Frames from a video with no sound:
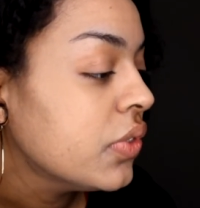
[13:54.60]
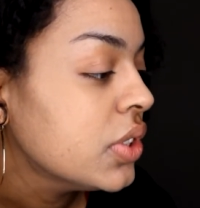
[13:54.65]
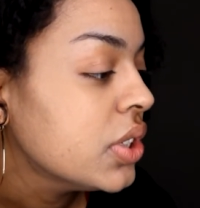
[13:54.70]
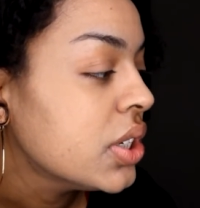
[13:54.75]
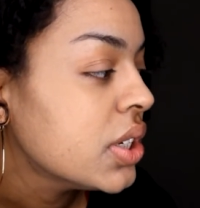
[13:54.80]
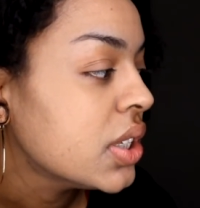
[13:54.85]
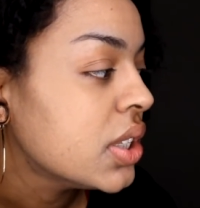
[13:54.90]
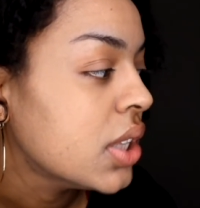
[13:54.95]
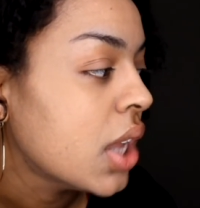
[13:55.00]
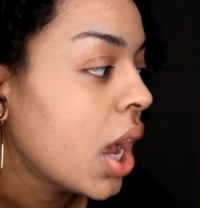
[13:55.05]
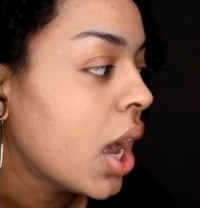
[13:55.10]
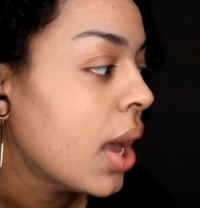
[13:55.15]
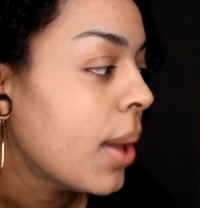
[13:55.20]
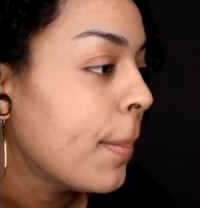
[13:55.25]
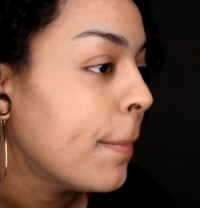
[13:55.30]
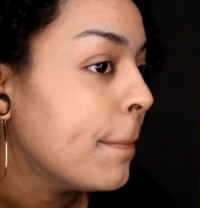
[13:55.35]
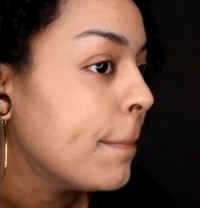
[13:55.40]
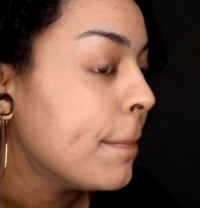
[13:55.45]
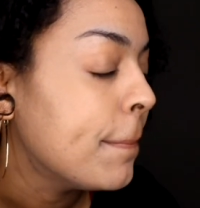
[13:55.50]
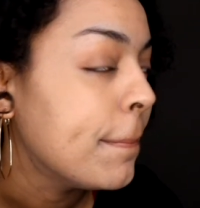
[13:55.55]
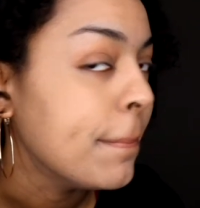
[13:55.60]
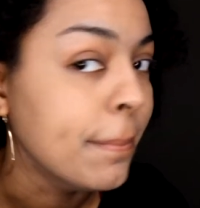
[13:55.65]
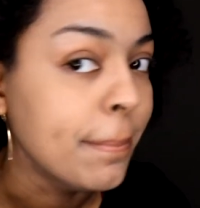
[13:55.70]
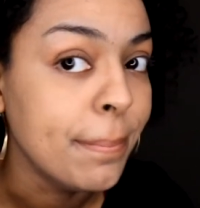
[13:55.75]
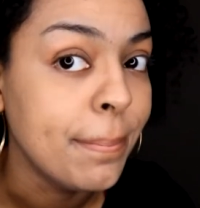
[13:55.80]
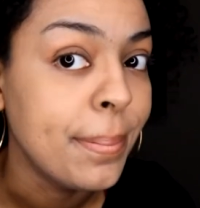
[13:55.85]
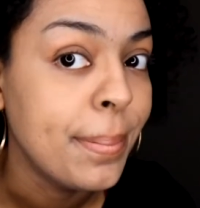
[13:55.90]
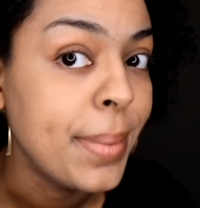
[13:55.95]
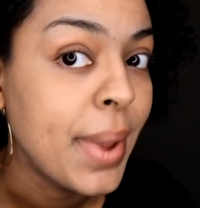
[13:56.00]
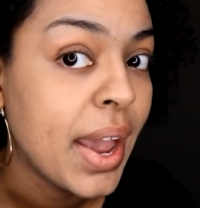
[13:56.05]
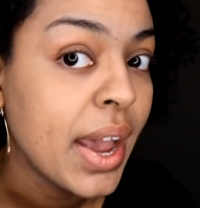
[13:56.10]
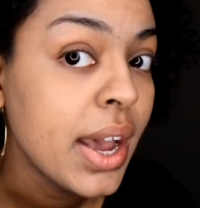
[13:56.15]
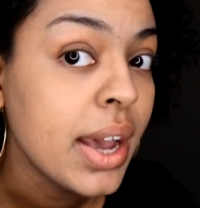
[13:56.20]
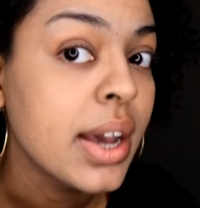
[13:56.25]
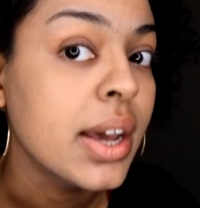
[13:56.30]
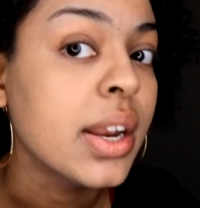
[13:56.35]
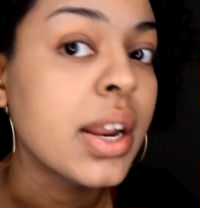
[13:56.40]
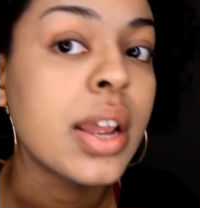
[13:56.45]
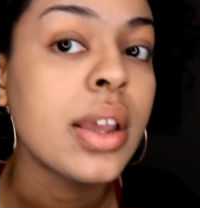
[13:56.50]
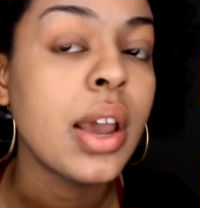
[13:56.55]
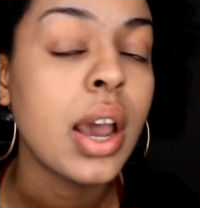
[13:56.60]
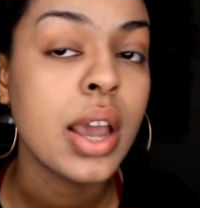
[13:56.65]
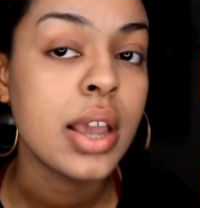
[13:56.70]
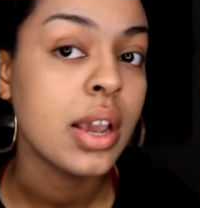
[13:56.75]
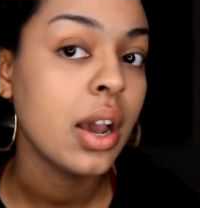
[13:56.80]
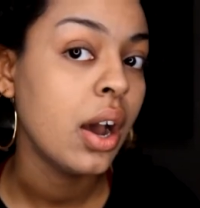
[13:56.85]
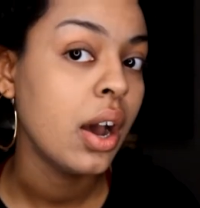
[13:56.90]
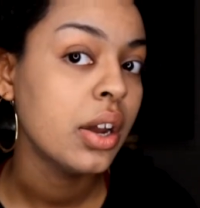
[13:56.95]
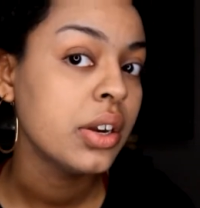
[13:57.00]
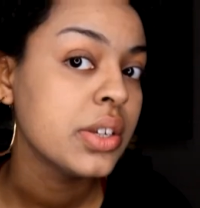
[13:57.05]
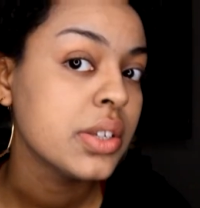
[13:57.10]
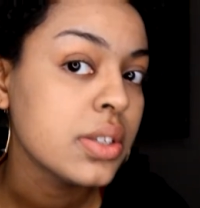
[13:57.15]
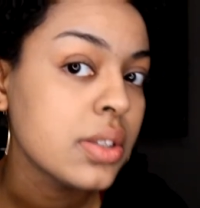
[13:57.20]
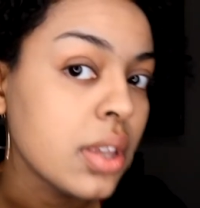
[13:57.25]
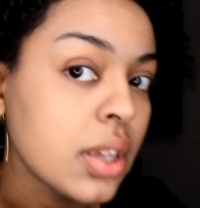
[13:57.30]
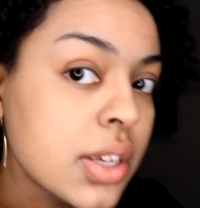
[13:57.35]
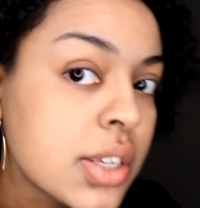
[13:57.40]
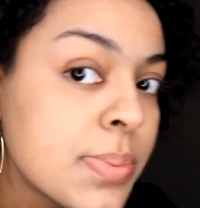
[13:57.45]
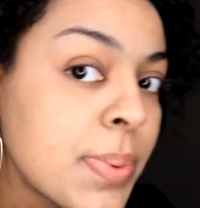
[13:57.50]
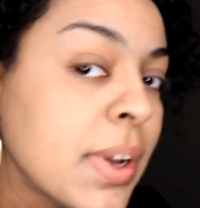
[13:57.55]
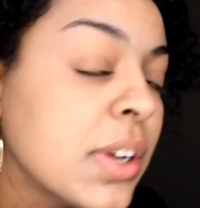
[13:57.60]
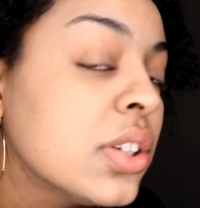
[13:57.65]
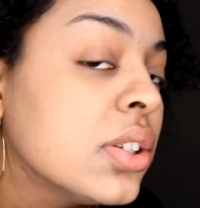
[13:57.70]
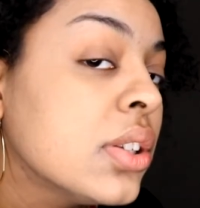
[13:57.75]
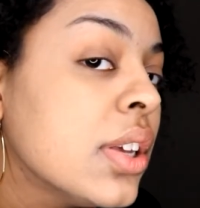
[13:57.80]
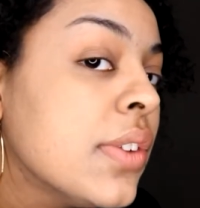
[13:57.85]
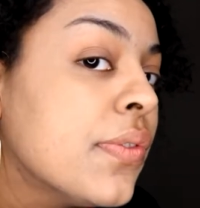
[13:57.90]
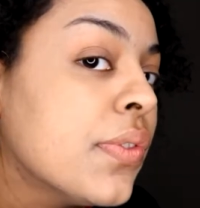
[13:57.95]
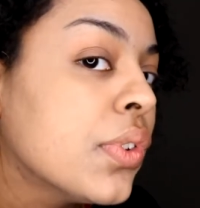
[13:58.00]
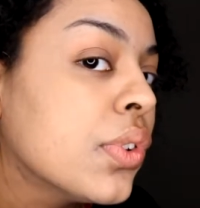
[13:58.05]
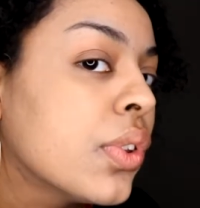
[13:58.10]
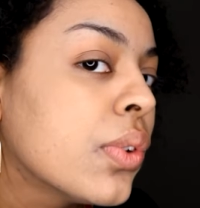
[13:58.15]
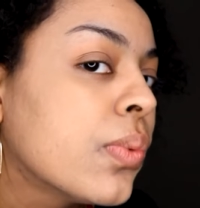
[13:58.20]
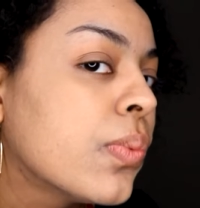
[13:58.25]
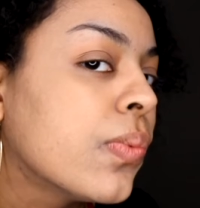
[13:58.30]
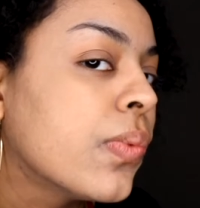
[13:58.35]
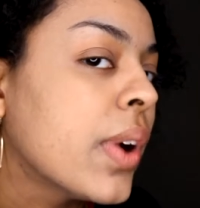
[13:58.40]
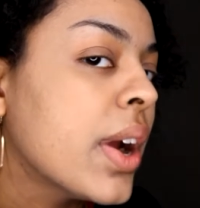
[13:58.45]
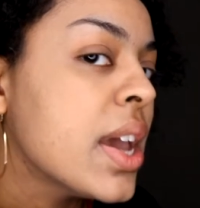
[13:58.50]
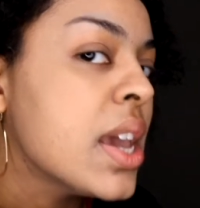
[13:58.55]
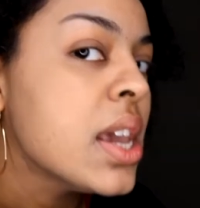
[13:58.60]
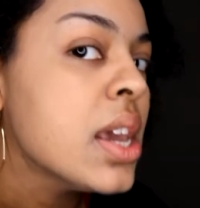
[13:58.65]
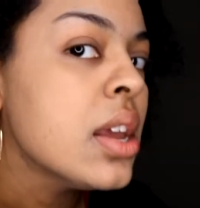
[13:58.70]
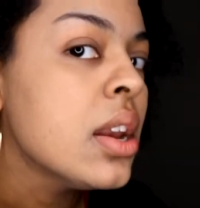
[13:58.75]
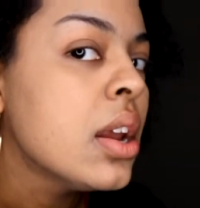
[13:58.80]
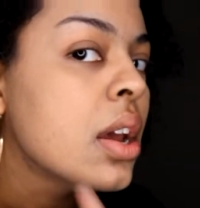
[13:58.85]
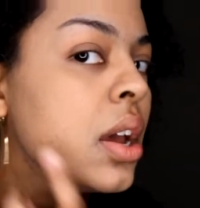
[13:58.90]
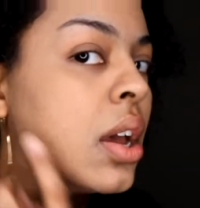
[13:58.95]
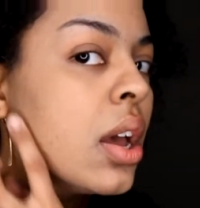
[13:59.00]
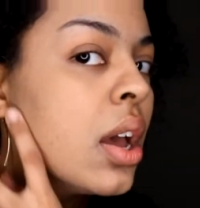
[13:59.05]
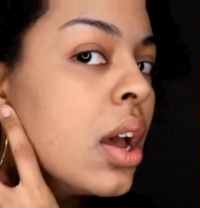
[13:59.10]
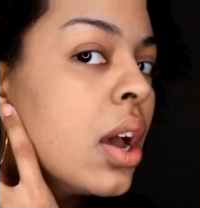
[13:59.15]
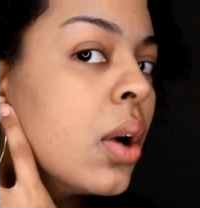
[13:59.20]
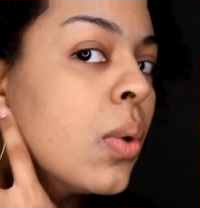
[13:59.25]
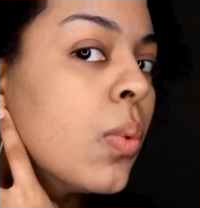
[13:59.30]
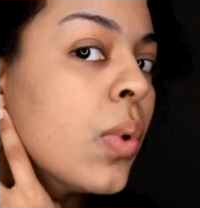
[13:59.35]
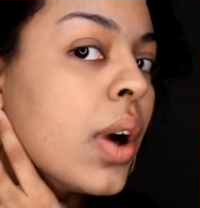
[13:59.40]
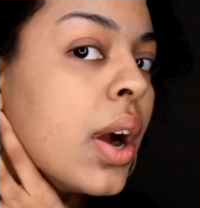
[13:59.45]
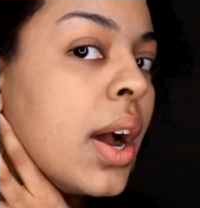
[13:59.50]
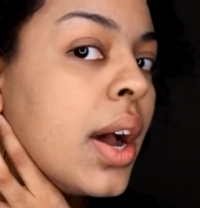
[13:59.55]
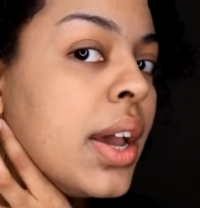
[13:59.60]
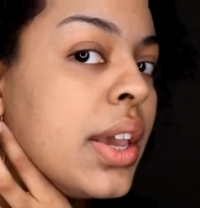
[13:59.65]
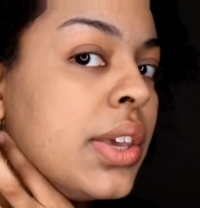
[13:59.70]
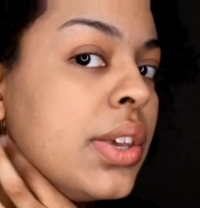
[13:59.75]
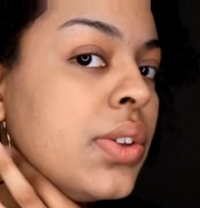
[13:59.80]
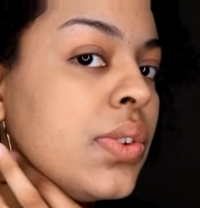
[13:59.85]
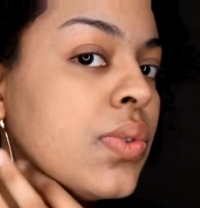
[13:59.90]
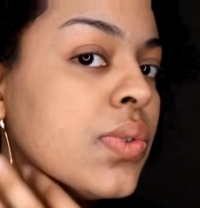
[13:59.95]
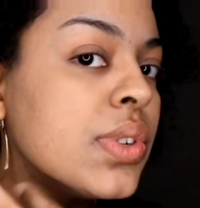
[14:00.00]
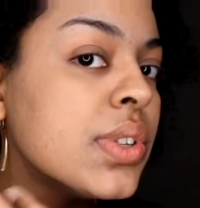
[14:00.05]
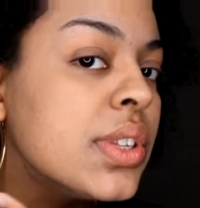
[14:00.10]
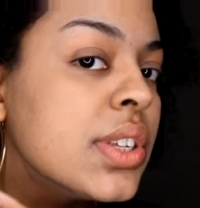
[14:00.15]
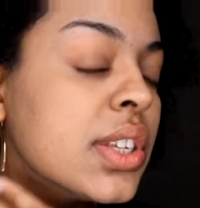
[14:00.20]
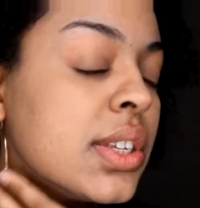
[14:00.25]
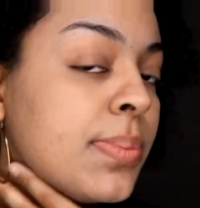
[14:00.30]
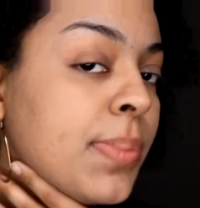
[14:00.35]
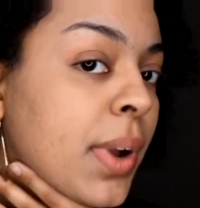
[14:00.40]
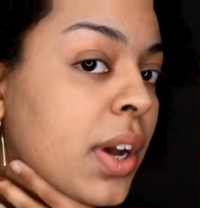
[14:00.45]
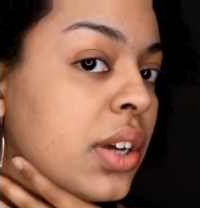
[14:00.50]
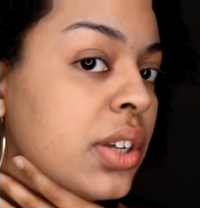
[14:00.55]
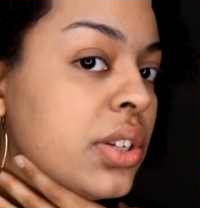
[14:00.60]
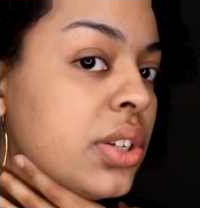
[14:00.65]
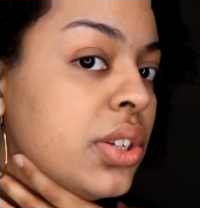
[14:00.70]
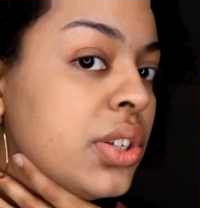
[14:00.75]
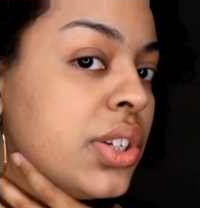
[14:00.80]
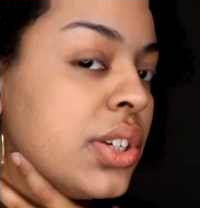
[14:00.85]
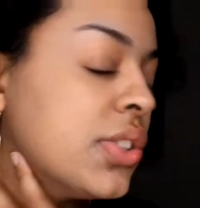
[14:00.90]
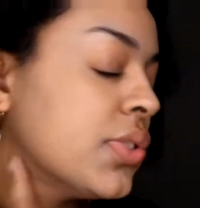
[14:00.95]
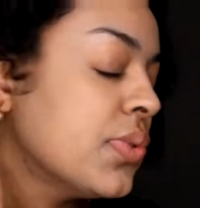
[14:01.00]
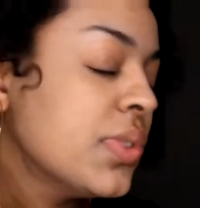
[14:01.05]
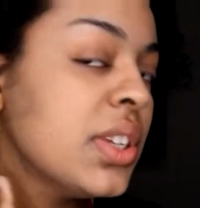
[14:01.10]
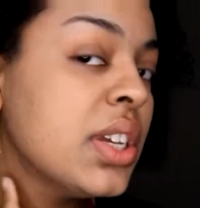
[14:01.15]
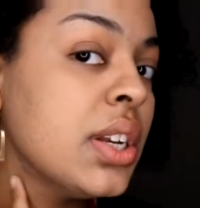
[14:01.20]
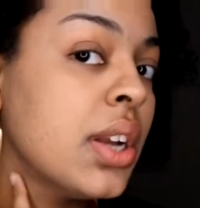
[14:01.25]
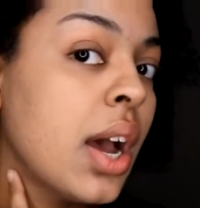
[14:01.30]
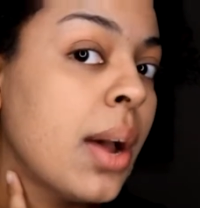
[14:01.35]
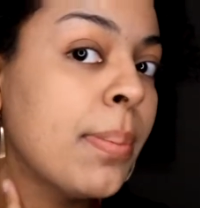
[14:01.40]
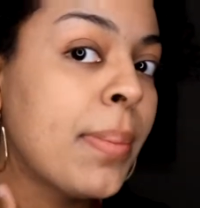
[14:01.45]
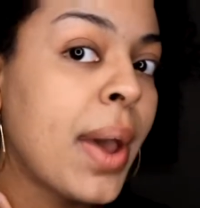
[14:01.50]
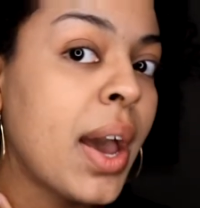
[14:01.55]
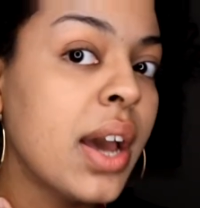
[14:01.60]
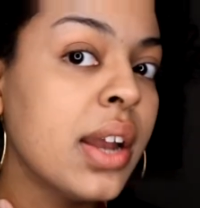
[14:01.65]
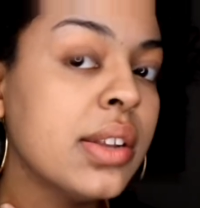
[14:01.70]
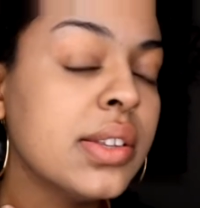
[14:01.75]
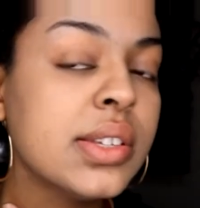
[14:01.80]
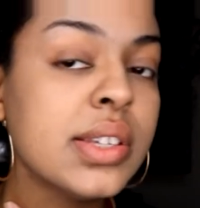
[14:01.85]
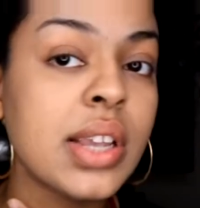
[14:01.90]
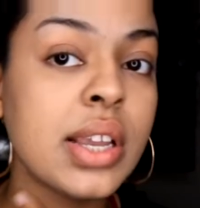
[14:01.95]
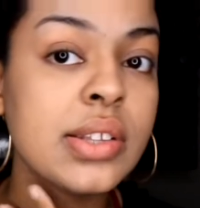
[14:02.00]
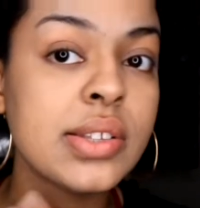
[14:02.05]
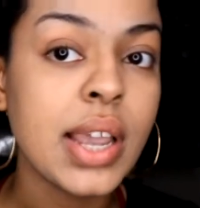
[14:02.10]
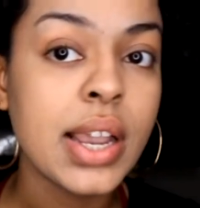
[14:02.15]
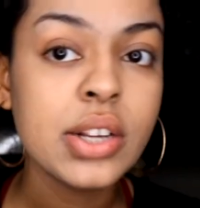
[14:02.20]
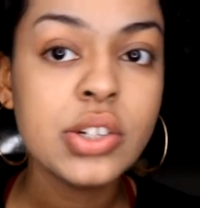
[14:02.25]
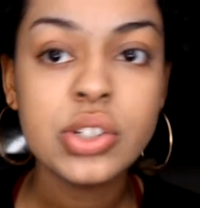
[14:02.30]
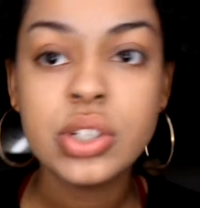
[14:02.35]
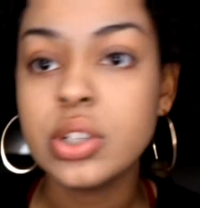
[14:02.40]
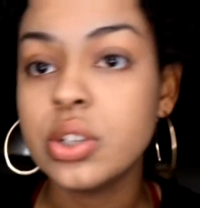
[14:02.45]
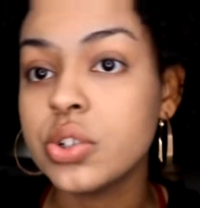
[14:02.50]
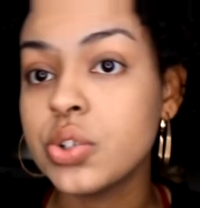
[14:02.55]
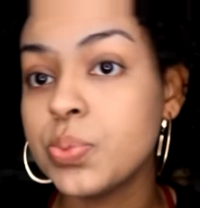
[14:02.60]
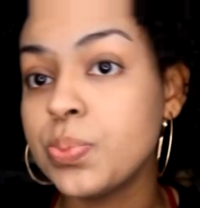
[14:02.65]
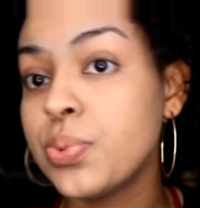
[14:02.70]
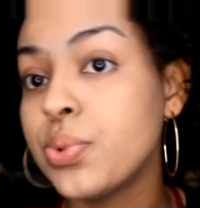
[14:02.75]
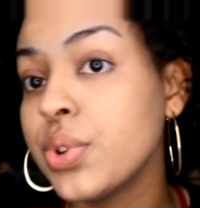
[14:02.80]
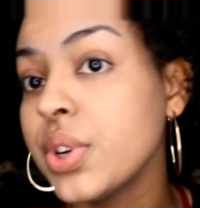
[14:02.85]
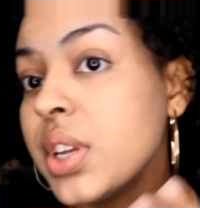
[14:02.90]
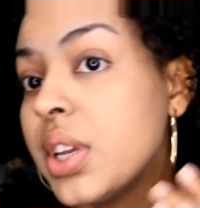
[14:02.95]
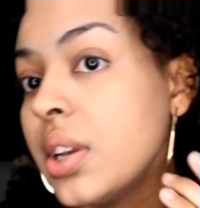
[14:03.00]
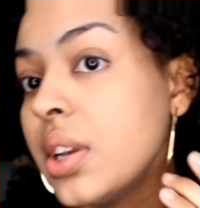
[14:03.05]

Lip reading: is not bad. I honestly, especially for the right where I used sponge, it's really not bad. It actually looks pretty